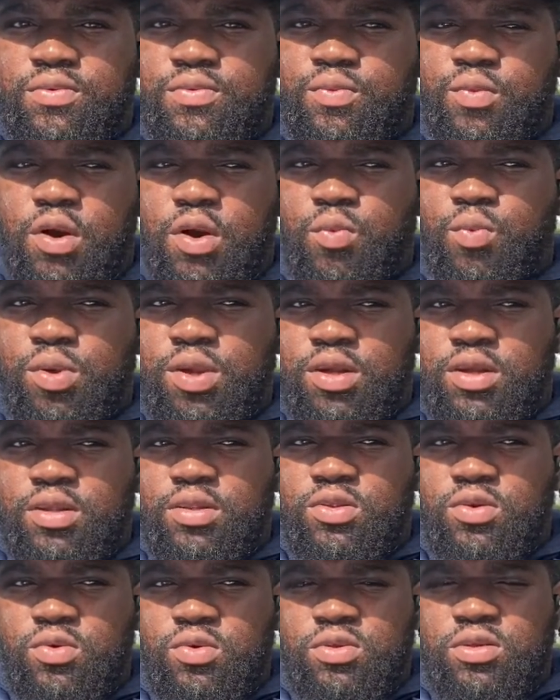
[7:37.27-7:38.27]
what we
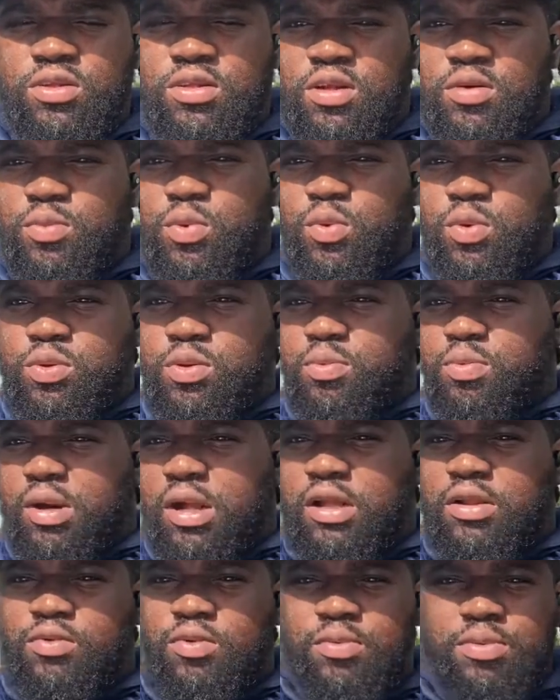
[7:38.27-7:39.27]
could do to them or what the
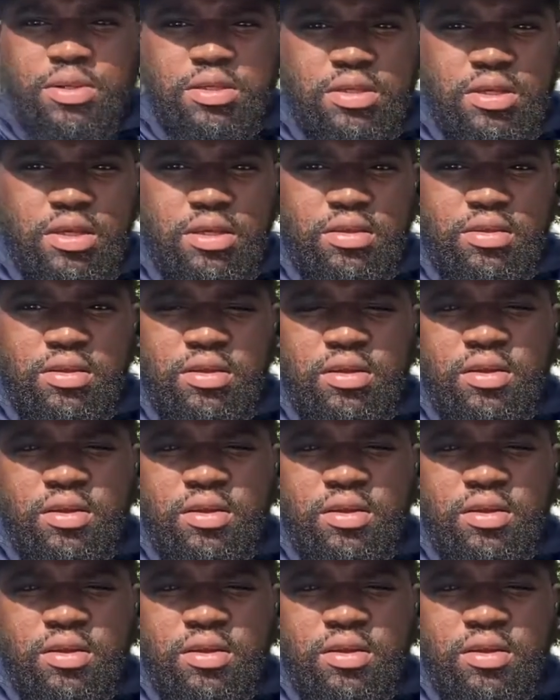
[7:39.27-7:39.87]
problems we present